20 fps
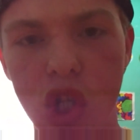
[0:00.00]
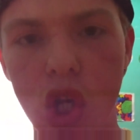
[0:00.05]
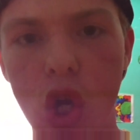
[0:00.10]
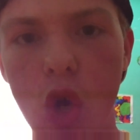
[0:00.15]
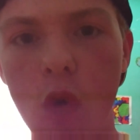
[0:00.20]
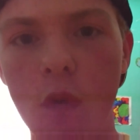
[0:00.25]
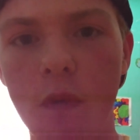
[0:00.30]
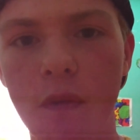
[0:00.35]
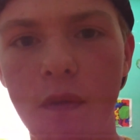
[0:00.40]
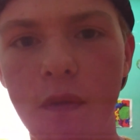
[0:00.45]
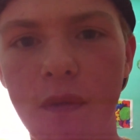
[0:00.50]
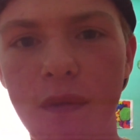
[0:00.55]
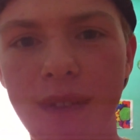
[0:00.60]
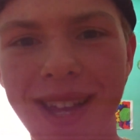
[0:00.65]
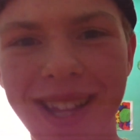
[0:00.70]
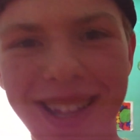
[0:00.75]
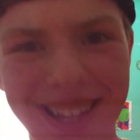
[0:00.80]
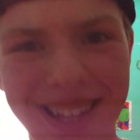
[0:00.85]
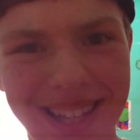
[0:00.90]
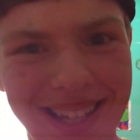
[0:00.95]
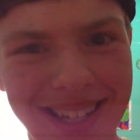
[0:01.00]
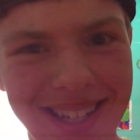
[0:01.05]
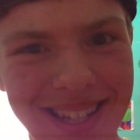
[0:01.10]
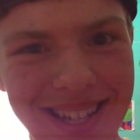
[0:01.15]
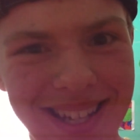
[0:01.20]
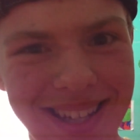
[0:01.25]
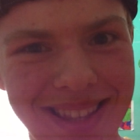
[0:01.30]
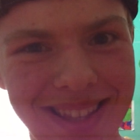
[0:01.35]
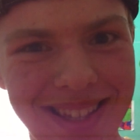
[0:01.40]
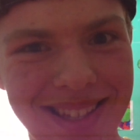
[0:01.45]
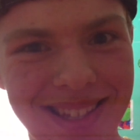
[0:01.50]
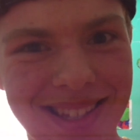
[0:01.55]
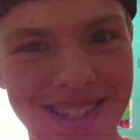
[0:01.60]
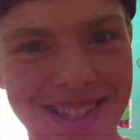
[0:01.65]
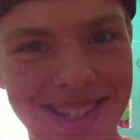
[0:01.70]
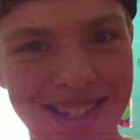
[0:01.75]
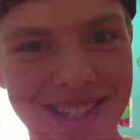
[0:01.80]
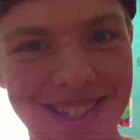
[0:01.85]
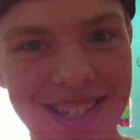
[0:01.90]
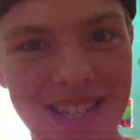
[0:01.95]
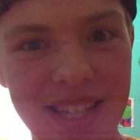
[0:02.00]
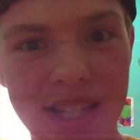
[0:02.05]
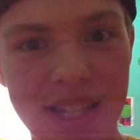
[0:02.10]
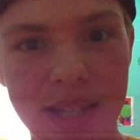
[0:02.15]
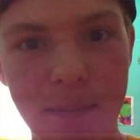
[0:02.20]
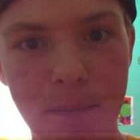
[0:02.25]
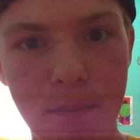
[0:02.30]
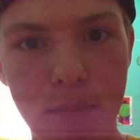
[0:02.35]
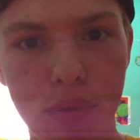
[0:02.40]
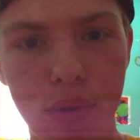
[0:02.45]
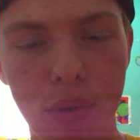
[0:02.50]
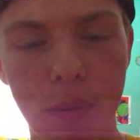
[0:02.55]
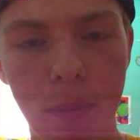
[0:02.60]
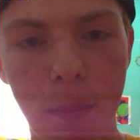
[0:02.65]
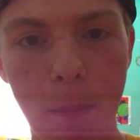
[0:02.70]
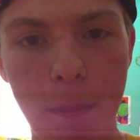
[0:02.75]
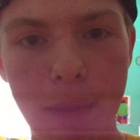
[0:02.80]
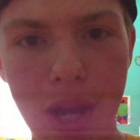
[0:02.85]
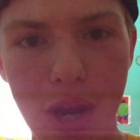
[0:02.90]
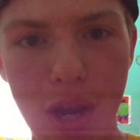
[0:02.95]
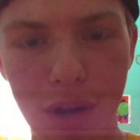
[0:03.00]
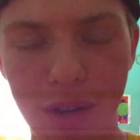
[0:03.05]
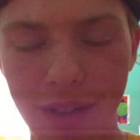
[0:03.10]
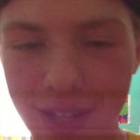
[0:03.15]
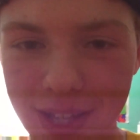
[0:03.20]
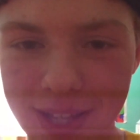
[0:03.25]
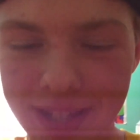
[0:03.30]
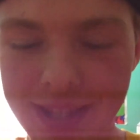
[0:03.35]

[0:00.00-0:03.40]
no villain in this season premiere.